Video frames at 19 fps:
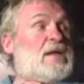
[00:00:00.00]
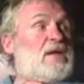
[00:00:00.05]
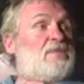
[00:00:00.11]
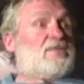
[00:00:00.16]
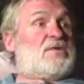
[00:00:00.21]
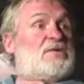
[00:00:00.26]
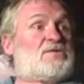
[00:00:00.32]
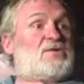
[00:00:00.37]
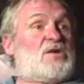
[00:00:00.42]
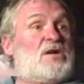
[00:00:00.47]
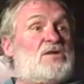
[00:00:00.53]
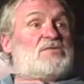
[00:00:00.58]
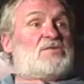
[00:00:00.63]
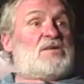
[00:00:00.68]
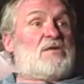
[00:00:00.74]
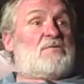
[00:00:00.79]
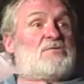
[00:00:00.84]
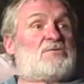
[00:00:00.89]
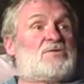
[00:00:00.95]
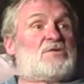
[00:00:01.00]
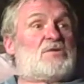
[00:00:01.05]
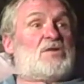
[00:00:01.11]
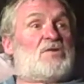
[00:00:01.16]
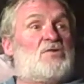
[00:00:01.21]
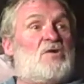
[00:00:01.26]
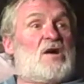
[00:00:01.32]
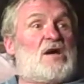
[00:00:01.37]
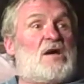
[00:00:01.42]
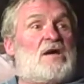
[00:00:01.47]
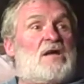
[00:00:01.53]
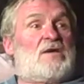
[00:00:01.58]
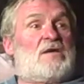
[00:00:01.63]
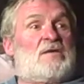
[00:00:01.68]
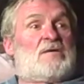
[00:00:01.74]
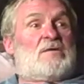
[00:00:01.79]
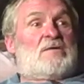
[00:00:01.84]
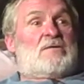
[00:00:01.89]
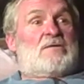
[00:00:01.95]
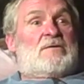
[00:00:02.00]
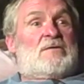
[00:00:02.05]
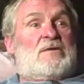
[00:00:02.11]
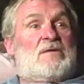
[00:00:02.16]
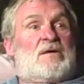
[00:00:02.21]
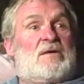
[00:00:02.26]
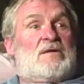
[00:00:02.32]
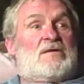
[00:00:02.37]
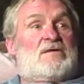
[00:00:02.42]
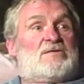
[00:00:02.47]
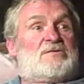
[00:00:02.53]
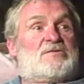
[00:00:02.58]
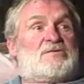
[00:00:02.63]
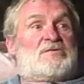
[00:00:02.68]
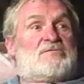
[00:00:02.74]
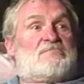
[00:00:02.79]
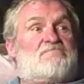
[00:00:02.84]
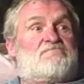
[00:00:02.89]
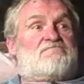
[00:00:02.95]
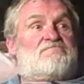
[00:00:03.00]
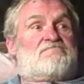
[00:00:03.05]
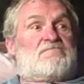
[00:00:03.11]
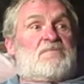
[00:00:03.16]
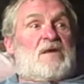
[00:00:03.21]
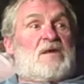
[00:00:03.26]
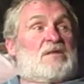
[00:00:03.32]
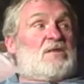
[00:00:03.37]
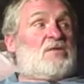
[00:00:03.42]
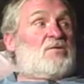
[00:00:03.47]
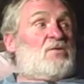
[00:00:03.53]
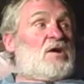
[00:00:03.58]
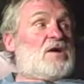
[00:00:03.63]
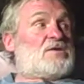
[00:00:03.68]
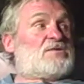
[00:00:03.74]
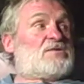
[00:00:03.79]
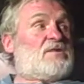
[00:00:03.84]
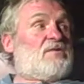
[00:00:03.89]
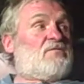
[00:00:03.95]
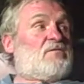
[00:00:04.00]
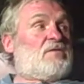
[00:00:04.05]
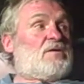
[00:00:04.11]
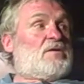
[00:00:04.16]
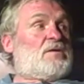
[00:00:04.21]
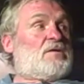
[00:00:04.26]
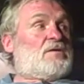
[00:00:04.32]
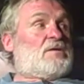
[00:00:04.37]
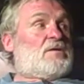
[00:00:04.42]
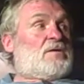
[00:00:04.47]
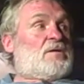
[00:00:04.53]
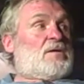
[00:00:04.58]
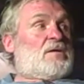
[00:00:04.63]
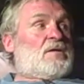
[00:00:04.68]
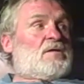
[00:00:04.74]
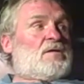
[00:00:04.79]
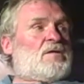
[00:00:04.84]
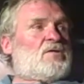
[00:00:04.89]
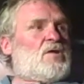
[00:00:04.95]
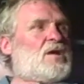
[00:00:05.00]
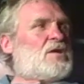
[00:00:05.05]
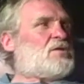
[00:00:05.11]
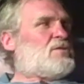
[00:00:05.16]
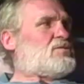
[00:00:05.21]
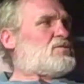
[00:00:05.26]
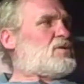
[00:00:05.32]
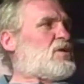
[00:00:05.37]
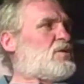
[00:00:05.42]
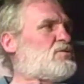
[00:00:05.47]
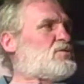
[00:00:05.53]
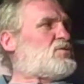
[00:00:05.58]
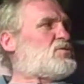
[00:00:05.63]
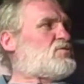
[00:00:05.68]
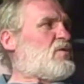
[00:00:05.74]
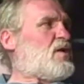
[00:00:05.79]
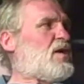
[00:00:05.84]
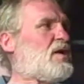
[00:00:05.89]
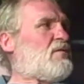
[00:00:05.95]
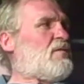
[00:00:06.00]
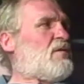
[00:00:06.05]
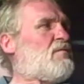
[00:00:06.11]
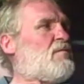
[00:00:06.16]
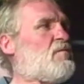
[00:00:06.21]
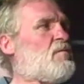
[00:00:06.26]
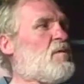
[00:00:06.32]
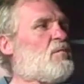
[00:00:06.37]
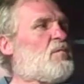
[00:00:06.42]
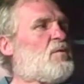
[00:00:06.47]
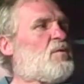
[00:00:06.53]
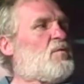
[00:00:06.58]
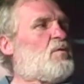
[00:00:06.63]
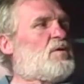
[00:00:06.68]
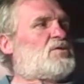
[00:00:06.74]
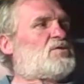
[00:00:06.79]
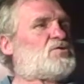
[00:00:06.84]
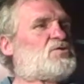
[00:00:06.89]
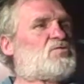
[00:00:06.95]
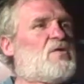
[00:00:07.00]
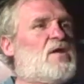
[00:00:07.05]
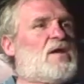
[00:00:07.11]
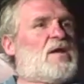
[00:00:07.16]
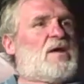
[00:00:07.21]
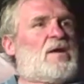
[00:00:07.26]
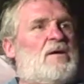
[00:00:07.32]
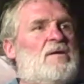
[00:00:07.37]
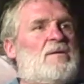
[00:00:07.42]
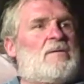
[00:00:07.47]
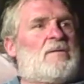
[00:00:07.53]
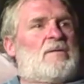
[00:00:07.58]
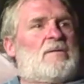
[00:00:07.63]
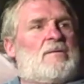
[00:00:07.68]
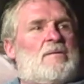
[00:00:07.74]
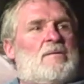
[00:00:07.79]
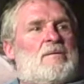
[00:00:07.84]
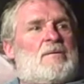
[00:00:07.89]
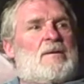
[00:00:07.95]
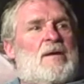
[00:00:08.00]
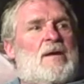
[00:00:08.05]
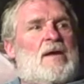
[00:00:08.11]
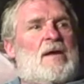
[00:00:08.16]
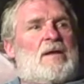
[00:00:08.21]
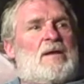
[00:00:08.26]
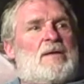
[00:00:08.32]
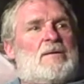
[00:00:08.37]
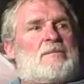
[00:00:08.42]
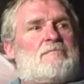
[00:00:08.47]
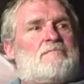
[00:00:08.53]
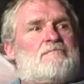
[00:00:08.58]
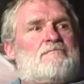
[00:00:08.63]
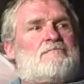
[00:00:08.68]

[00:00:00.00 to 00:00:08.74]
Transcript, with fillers: now there's hot showers in the dock, and it's, and the dock's different. The dock used to go straighter. I remember it went straighter, and it